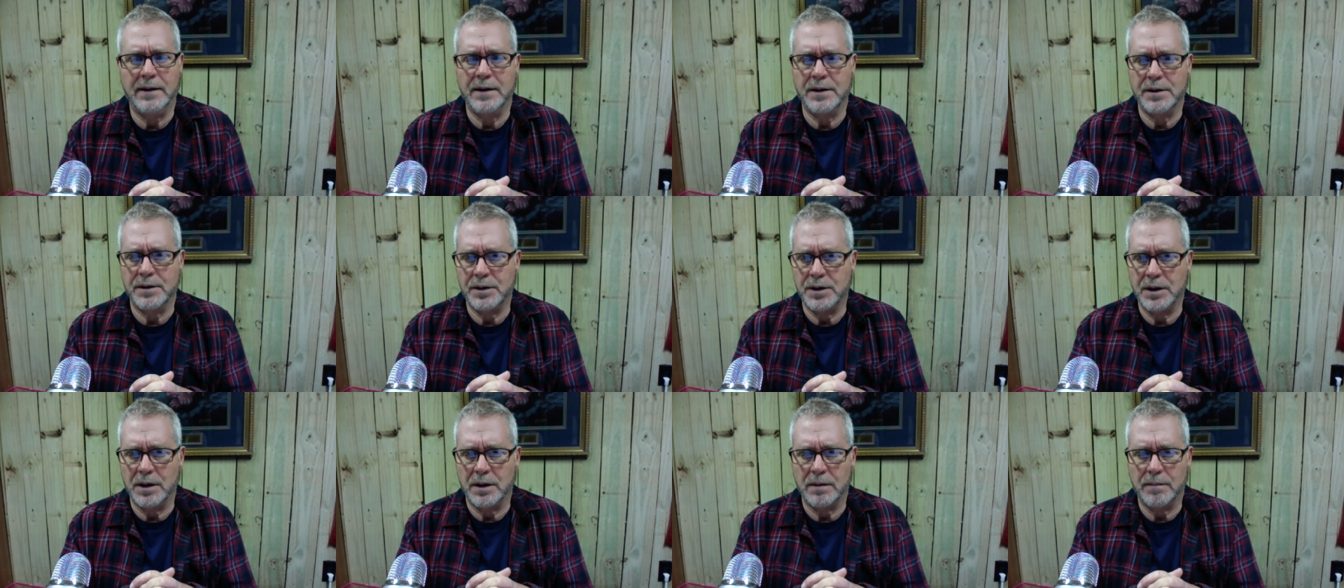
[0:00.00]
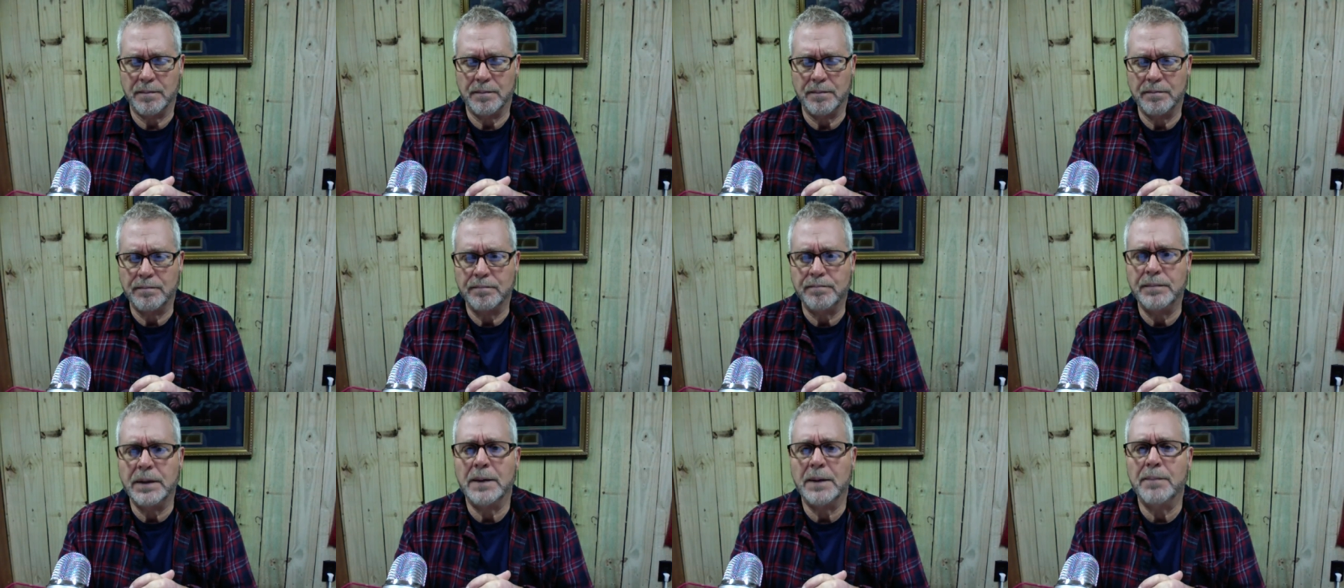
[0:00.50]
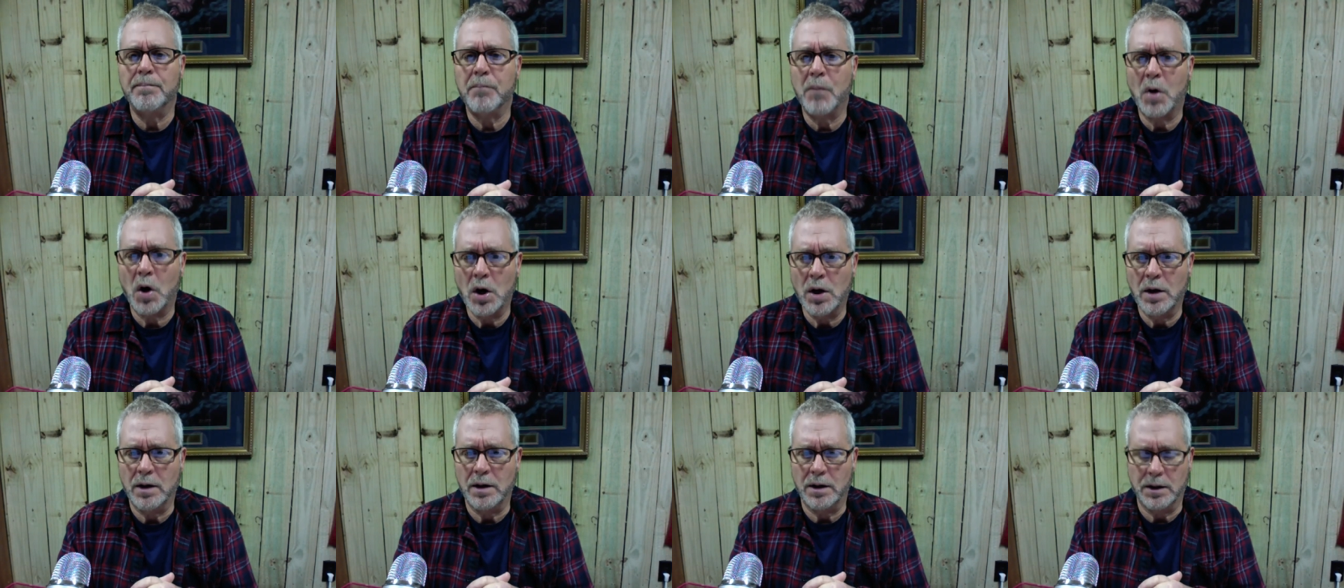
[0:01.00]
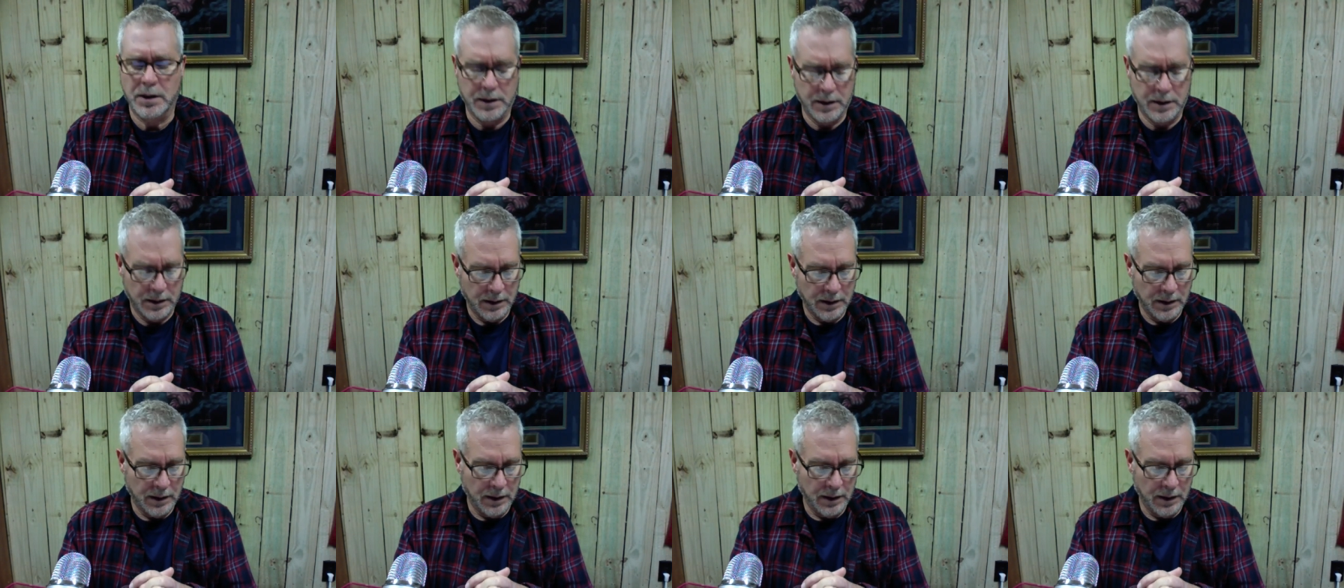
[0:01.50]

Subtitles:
this year, been martyred.